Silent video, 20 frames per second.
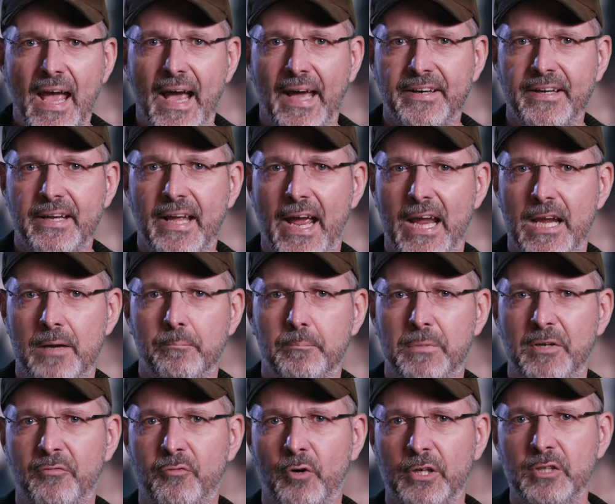And hey,
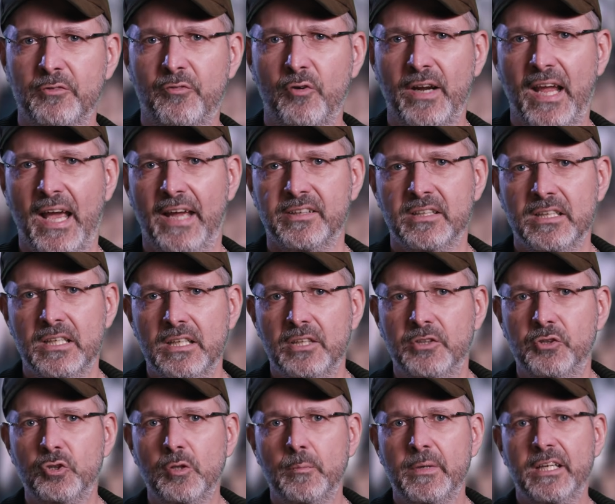before you forget,
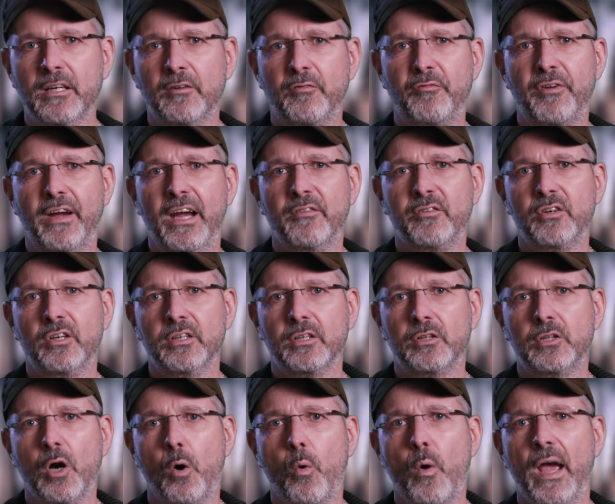do me a favor,
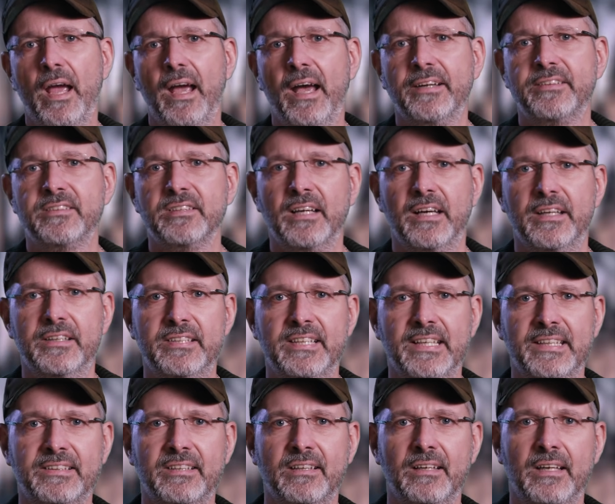go ahead and
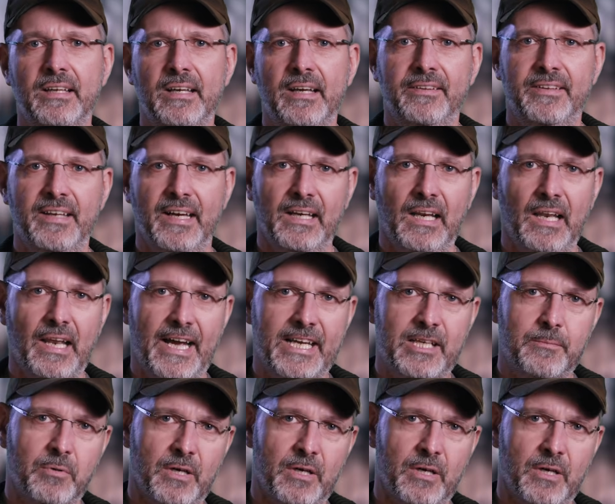hit that like